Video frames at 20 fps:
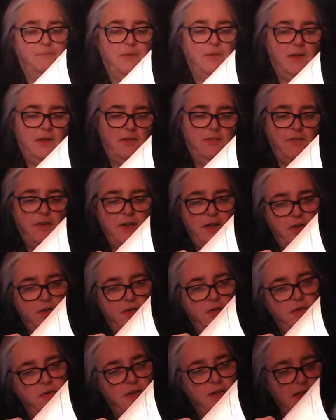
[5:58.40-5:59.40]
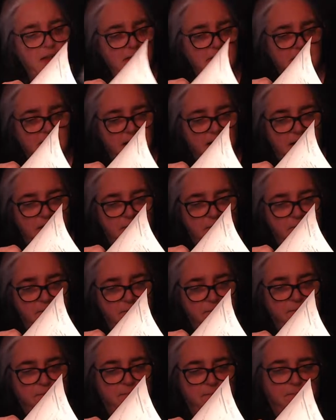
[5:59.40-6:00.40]
if I hold this up,
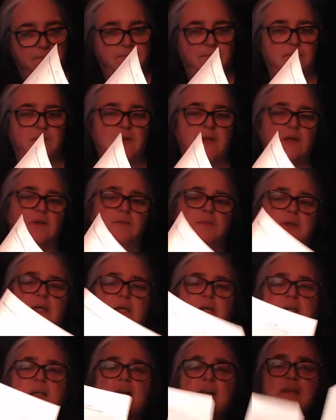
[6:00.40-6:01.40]
you'll be able to